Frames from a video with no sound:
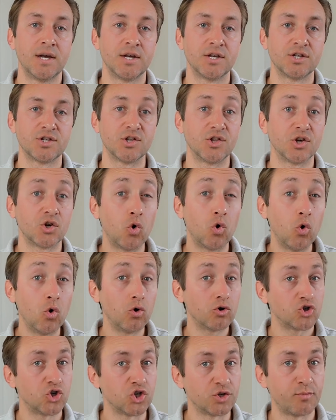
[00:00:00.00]
So the
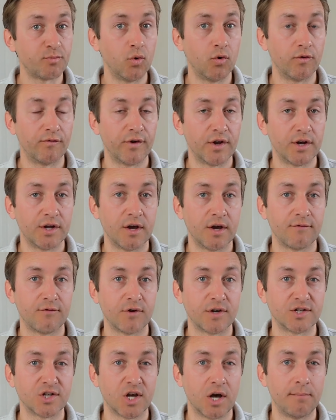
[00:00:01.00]
cautious portfolio,
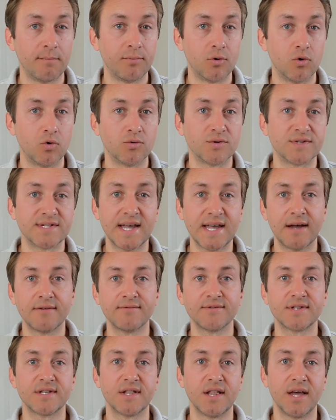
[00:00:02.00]
for example,
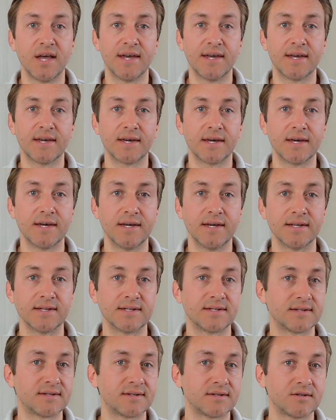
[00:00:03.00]
sounds like
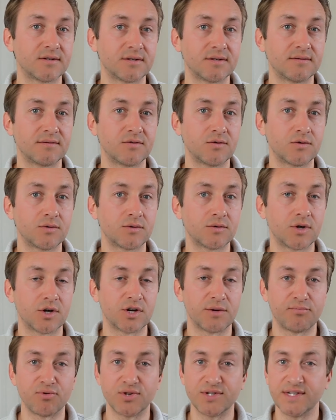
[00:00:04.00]
it's
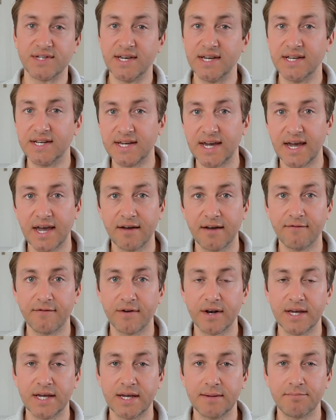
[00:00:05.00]
going to proceed
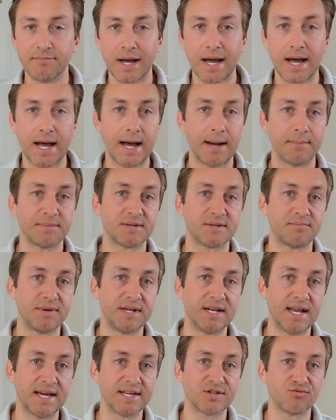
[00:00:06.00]
carefully, perhaps
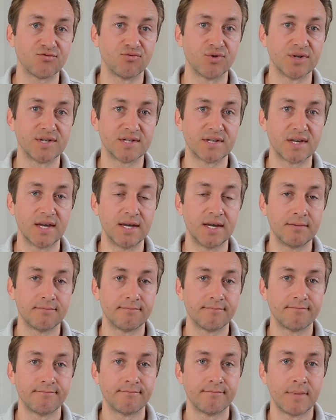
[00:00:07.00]
be less risky.
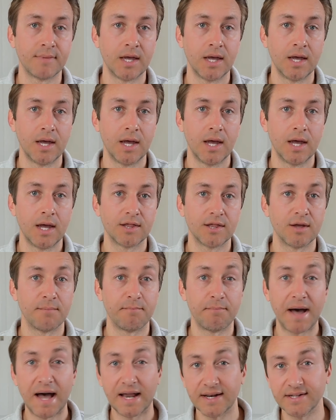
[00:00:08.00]

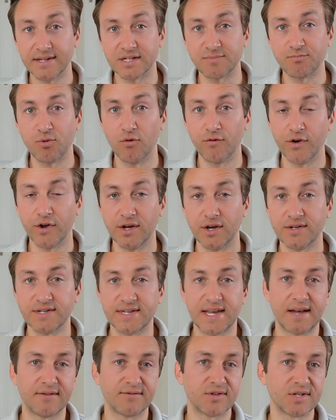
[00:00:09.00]
The balanced portfolio
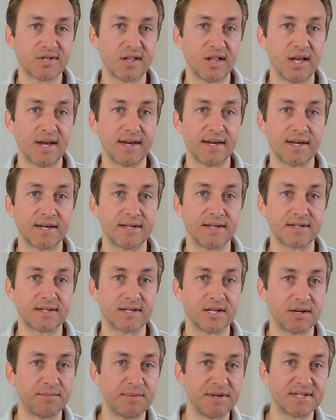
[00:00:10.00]
sounds like it's
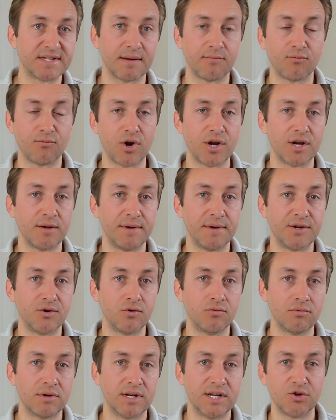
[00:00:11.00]
going to be somewhere in the
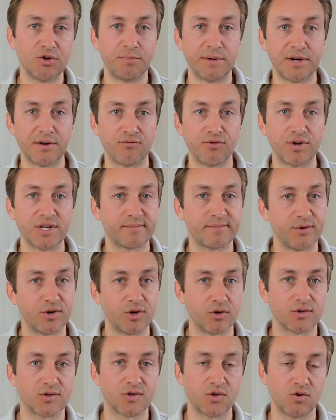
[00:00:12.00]
middle, a little bit of risk but not